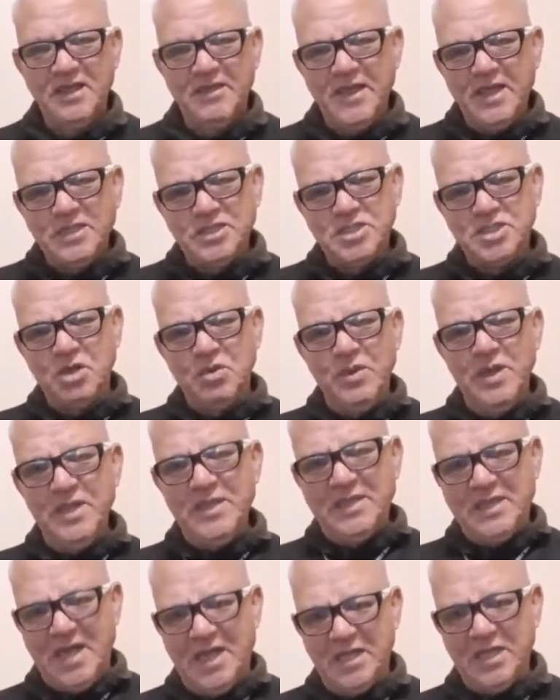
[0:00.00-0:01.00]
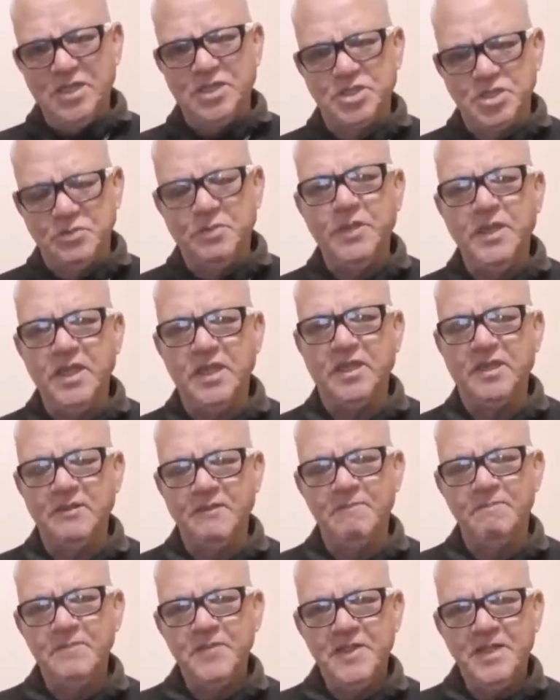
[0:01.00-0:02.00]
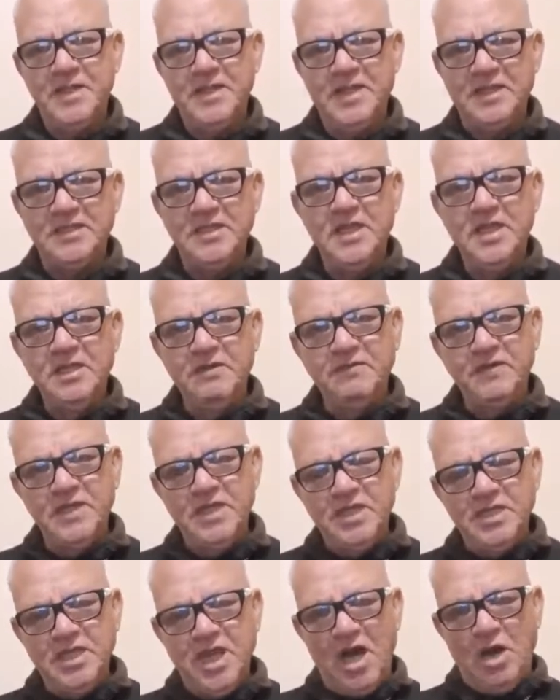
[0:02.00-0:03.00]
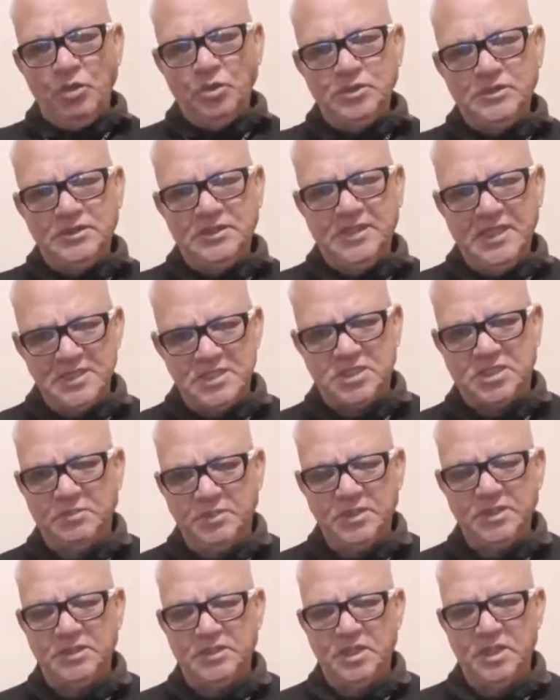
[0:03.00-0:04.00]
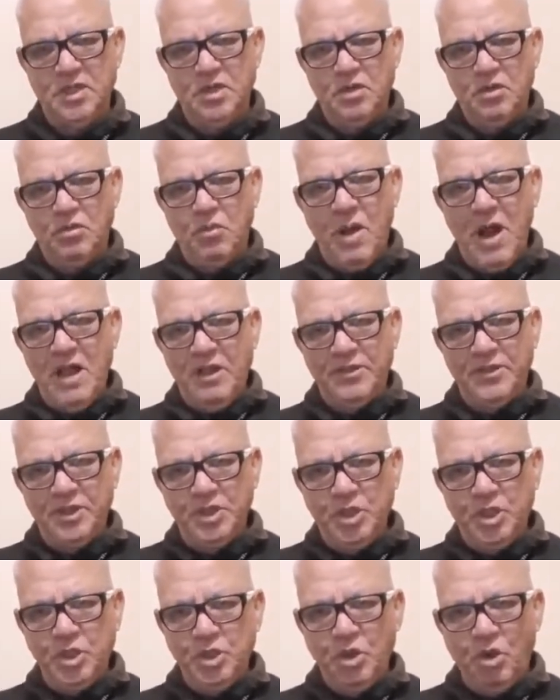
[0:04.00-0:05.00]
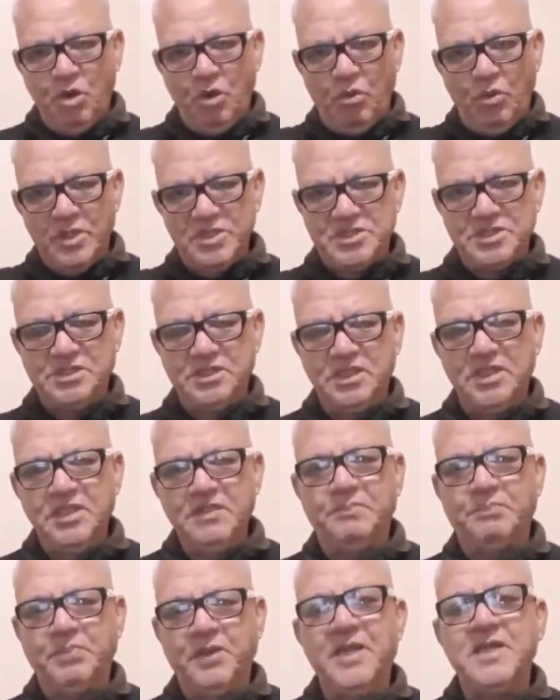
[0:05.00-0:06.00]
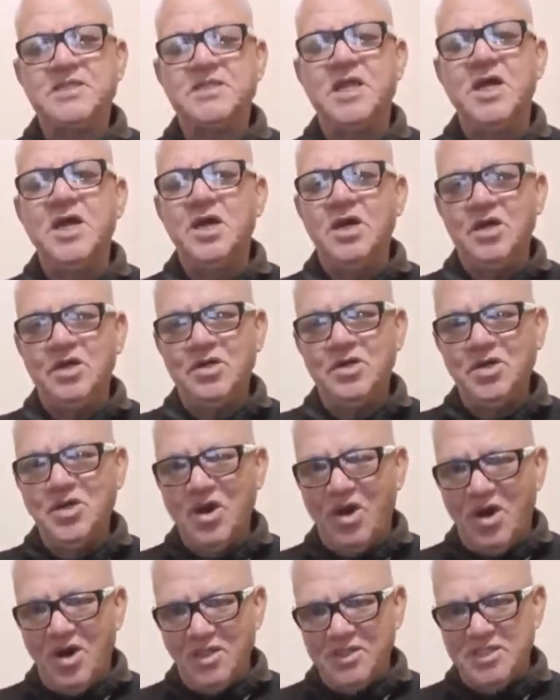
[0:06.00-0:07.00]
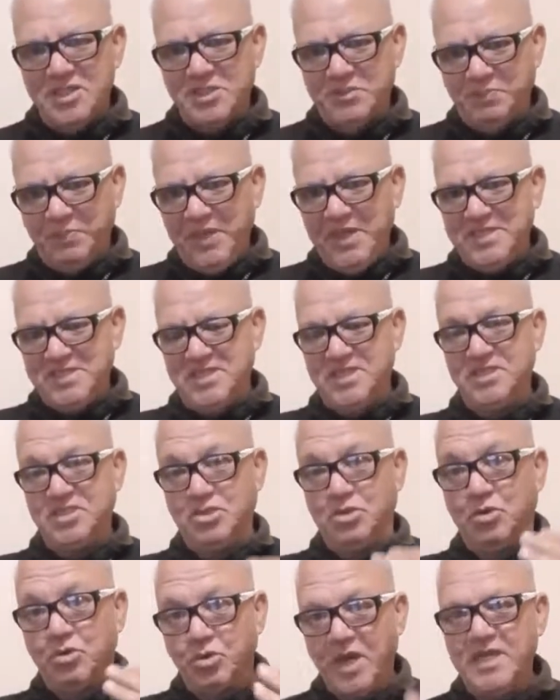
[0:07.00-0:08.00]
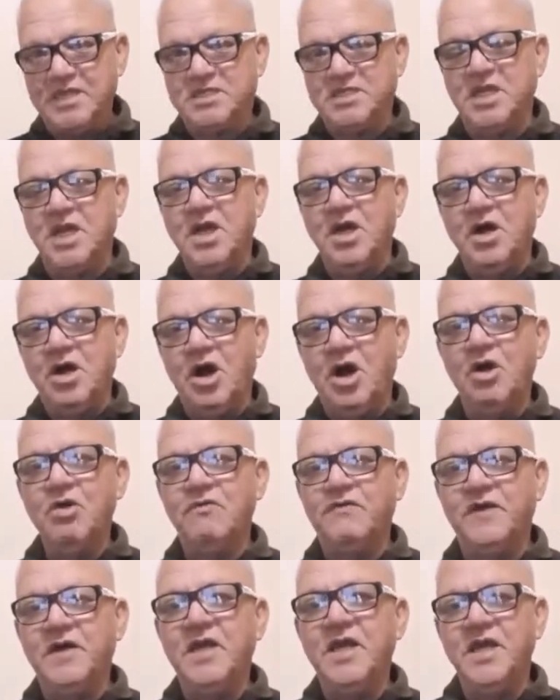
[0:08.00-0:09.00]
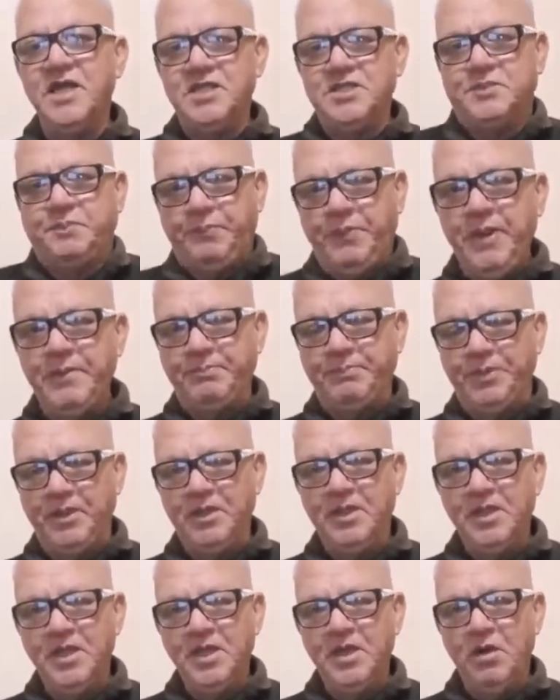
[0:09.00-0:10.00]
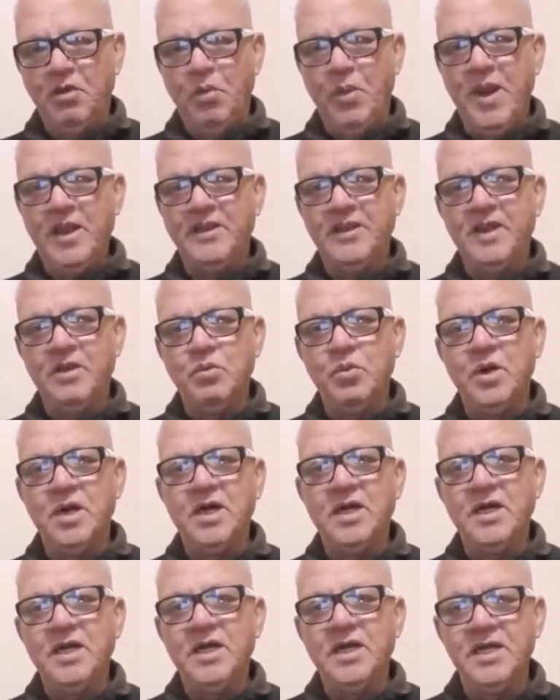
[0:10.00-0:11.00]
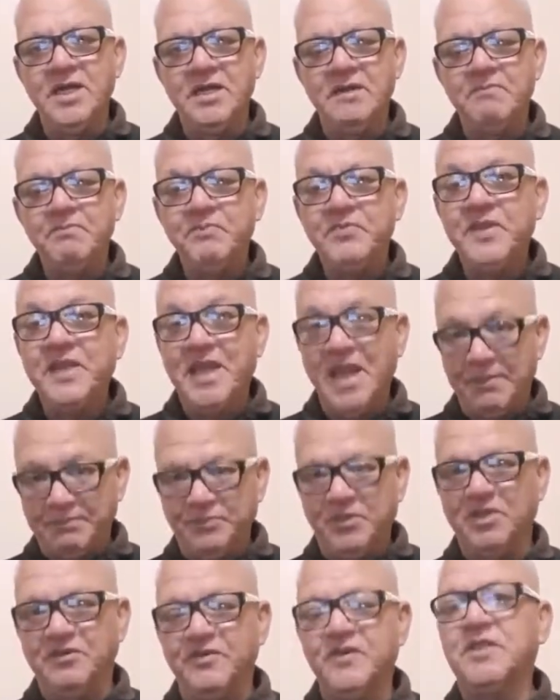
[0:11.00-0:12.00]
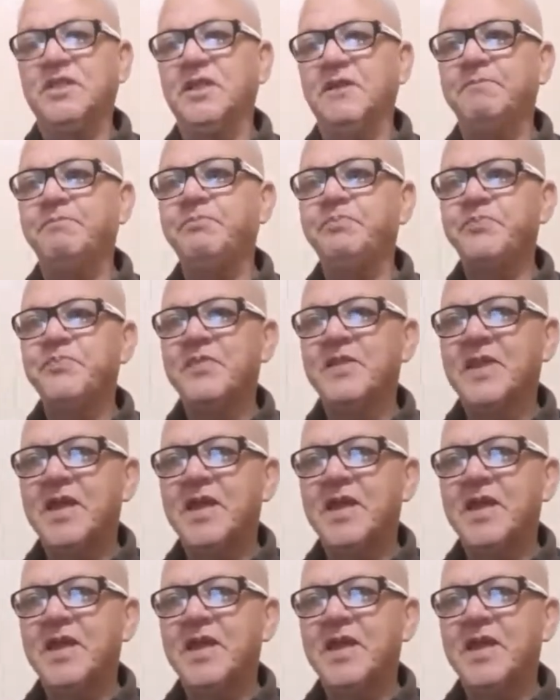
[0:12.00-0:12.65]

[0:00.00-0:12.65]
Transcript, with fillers: That so encouraged me that even in the Old Testament, while the law was still in place, God speaks His grace over His people when they were in captivity.